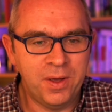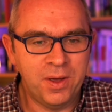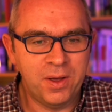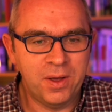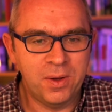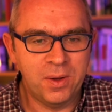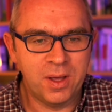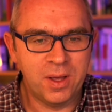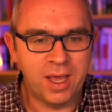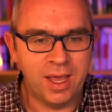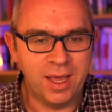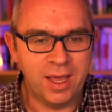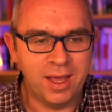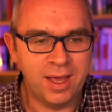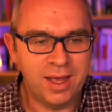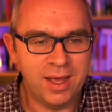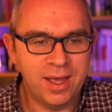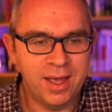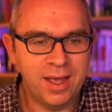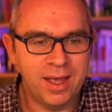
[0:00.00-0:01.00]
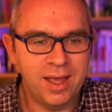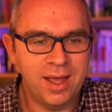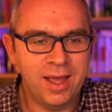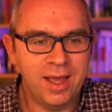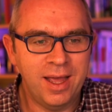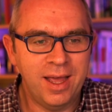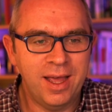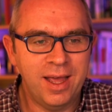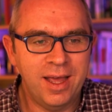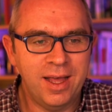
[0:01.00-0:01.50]
Okay.
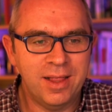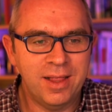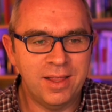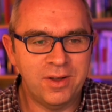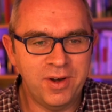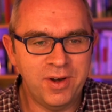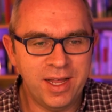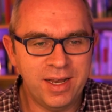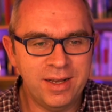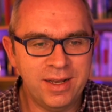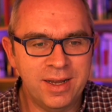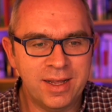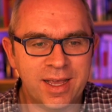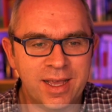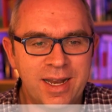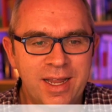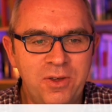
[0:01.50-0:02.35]
Lorraine,